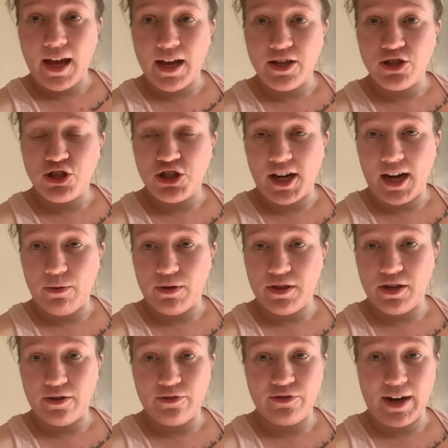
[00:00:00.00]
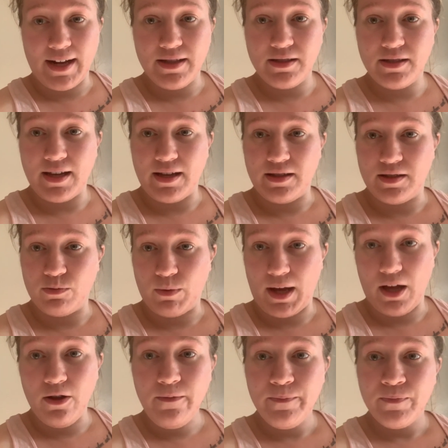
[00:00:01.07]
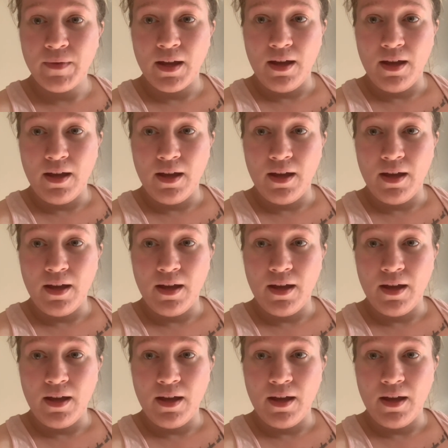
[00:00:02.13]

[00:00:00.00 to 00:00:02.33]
And share with your friends as well.